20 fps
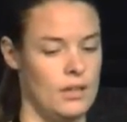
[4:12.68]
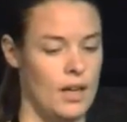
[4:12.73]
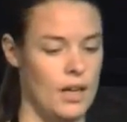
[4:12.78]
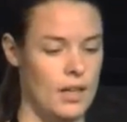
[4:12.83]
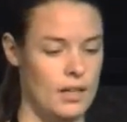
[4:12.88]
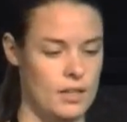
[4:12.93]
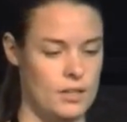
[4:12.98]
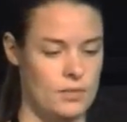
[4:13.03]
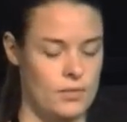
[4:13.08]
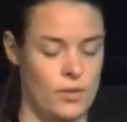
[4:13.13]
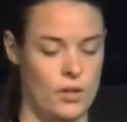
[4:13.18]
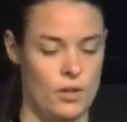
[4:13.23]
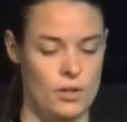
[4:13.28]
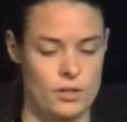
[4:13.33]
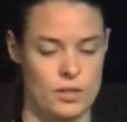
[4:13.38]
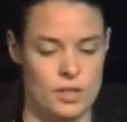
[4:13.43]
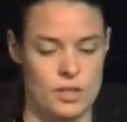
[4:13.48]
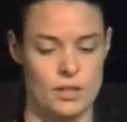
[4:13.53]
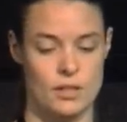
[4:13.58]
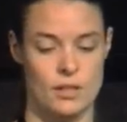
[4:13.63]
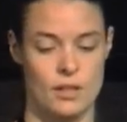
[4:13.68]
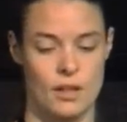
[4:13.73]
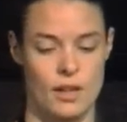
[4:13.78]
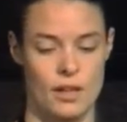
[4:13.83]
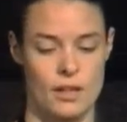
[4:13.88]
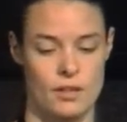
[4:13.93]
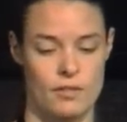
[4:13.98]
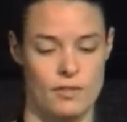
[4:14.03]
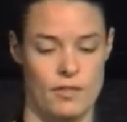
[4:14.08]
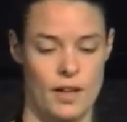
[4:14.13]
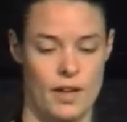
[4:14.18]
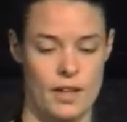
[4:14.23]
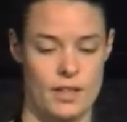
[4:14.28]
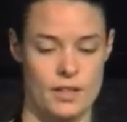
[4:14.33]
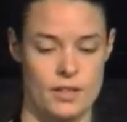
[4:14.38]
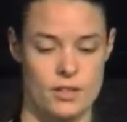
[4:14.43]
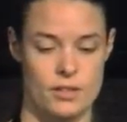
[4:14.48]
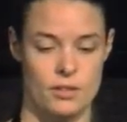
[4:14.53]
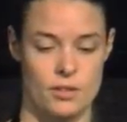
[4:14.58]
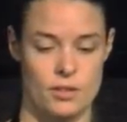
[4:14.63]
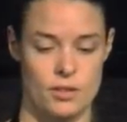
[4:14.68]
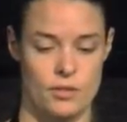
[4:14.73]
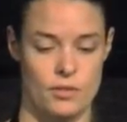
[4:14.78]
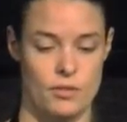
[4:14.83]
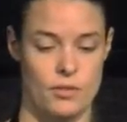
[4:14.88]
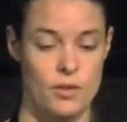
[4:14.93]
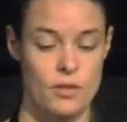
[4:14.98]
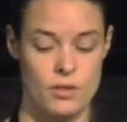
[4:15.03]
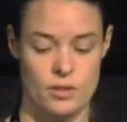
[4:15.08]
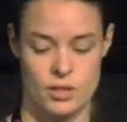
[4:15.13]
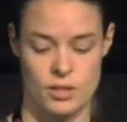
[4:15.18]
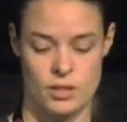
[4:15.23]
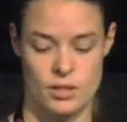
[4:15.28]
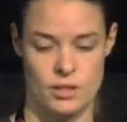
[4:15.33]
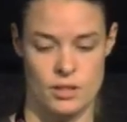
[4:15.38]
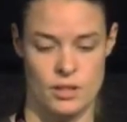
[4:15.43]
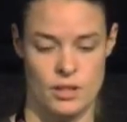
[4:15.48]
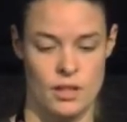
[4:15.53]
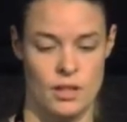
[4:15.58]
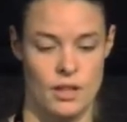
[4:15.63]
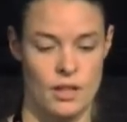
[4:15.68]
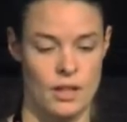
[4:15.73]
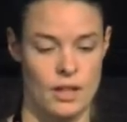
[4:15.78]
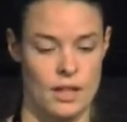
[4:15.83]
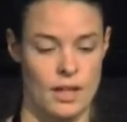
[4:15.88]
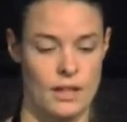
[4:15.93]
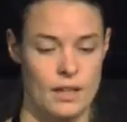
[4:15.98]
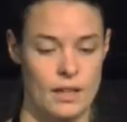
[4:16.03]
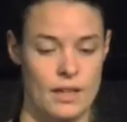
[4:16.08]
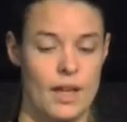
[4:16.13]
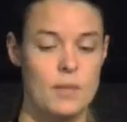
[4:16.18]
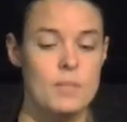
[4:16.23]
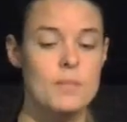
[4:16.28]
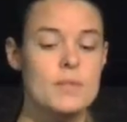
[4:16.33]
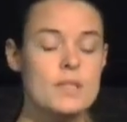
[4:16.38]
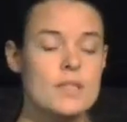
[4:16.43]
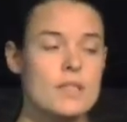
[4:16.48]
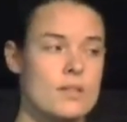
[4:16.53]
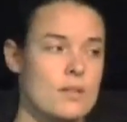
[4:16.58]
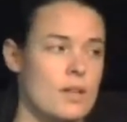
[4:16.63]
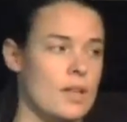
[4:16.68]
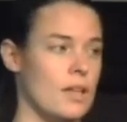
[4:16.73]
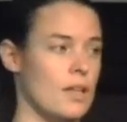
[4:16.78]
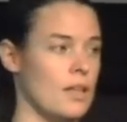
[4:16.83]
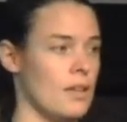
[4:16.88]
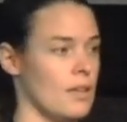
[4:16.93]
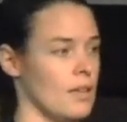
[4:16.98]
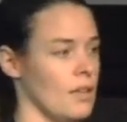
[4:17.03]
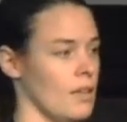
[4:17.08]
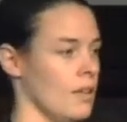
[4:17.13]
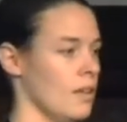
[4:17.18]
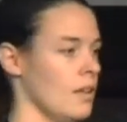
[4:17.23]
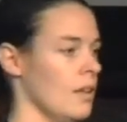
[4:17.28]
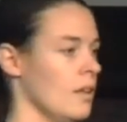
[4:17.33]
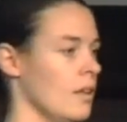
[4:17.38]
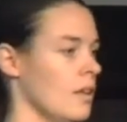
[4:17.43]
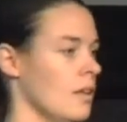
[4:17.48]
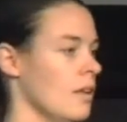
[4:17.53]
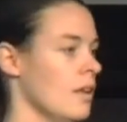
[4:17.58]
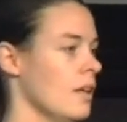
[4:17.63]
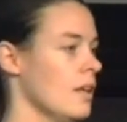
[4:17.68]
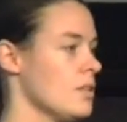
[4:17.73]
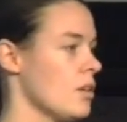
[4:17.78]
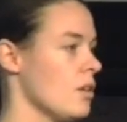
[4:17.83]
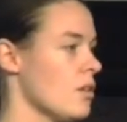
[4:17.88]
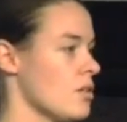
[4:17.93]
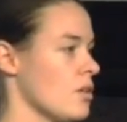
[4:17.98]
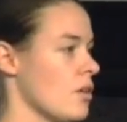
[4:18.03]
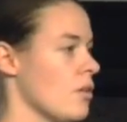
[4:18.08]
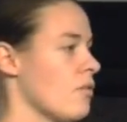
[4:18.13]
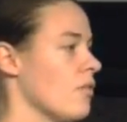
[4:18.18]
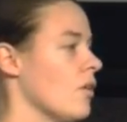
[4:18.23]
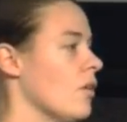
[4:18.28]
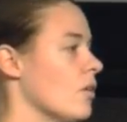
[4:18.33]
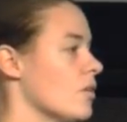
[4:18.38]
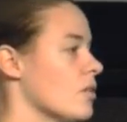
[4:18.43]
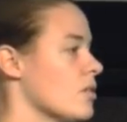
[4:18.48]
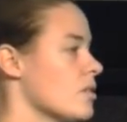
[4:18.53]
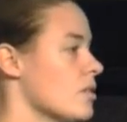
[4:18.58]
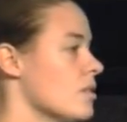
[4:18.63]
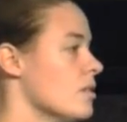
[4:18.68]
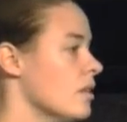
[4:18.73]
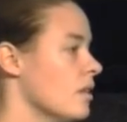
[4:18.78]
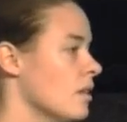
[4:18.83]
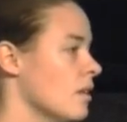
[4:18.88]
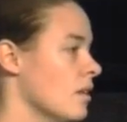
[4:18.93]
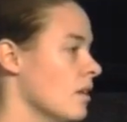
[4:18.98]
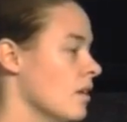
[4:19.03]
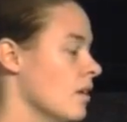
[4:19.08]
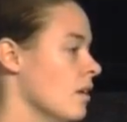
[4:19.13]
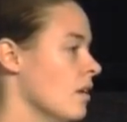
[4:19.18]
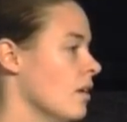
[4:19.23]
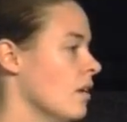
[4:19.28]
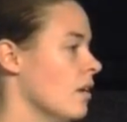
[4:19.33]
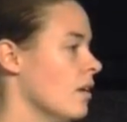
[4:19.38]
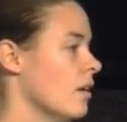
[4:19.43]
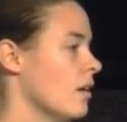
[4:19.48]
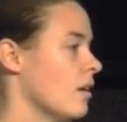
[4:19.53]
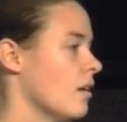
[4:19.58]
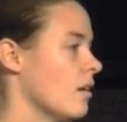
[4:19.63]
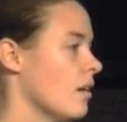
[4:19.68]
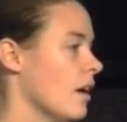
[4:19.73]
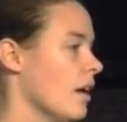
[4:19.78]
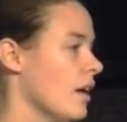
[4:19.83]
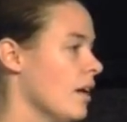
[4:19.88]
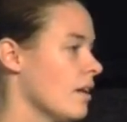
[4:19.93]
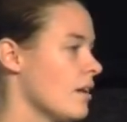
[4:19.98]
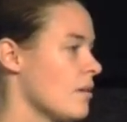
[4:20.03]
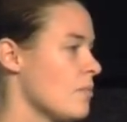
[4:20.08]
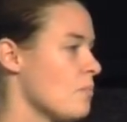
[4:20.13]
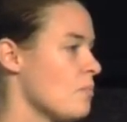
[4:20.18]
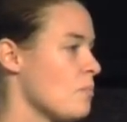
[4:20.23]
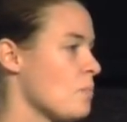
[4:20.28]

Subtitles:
Null is false, undefined is also false, and an empty string is also false. All right?